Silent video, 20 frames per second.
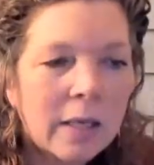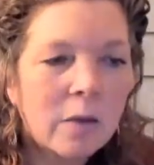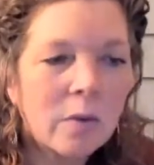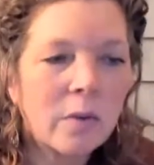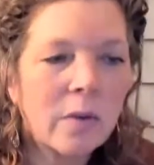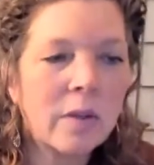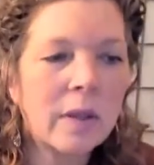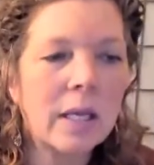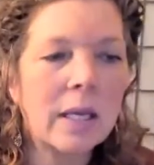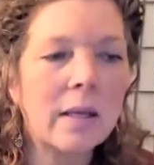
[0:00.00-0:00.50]

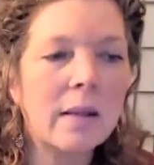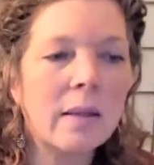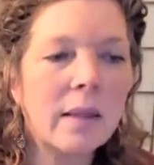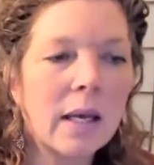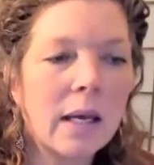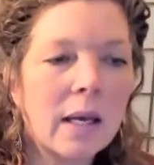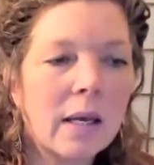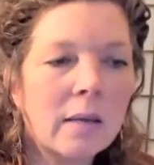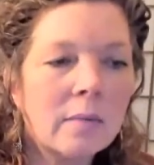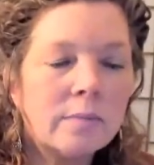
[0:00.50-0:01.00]
don't think
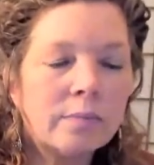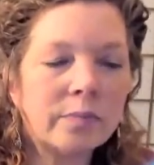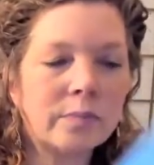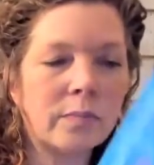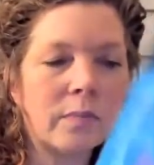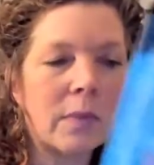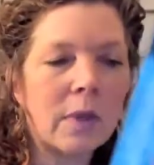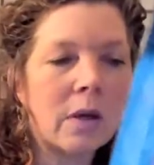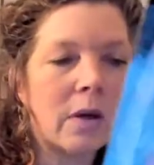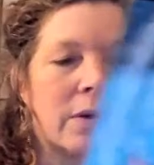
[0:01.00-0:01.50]
that
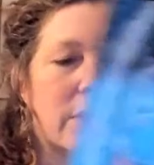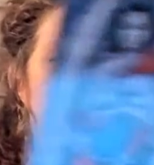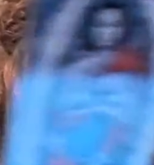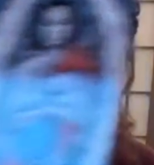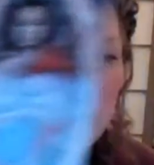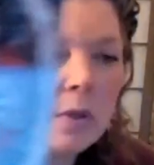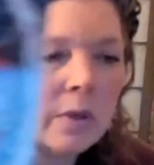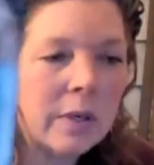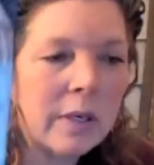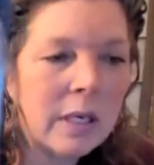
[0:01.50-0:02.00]
our
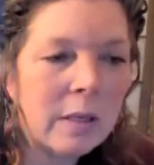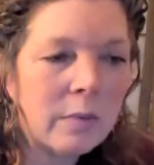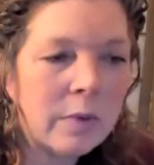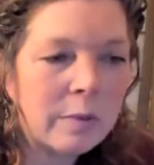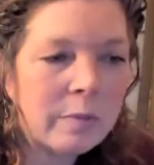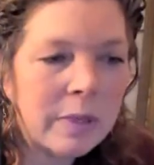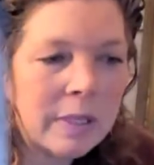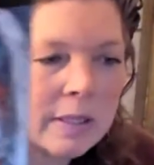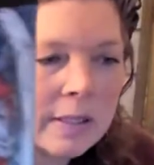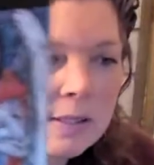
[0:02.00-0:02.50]
community
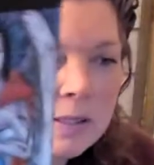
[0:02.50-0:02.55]
would be the